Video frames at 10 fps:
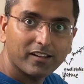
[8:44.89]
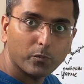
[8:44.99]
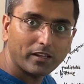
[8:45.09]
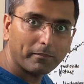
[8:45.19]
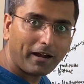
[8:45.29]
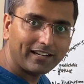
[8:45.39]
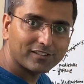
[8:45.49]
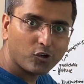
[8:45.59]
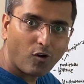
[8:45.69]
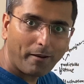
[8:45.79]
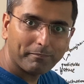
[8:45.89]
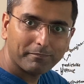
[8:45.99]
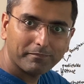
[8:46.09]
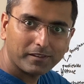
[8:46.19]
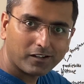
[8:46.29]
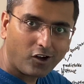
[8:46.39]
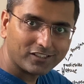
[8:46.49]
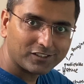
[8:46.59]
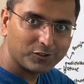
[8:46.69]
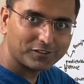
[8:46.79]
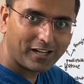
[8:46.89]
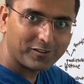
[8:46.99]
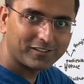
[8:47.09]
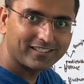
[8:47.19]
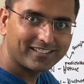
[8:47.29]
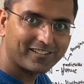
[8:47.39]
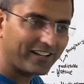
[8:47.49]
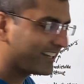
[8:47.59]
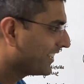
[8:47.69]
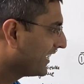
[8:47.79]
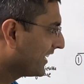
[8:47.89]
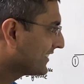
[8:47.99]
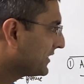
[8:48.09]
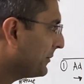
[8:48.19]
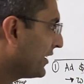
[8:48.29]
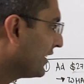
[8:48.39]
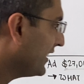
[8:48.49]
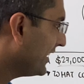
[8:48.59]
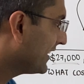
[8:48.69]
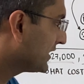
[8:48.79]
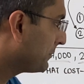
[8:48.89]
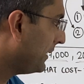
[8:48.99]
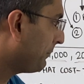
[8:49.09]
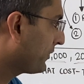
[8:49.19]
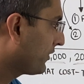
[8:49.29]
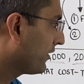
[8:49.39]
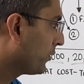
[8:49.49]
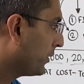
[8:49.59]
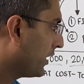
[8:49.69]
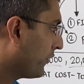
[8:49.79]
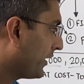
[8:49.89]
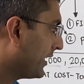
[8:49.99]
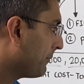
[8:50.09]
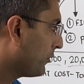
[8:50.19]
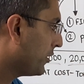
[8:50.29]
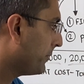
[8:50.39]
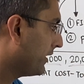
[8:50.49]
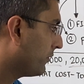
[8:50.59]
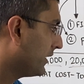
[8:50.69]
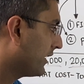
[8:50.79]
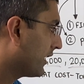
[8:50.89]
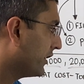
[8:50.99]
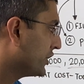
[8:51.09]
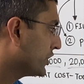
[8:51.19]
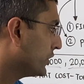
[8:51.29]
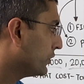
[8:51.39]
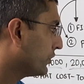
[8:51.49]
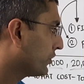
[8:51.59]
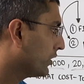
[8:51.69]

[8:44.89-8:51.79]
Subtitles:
When the miles go up, cost goes down, right? Similarly, there's blips of unemployment when there are issues.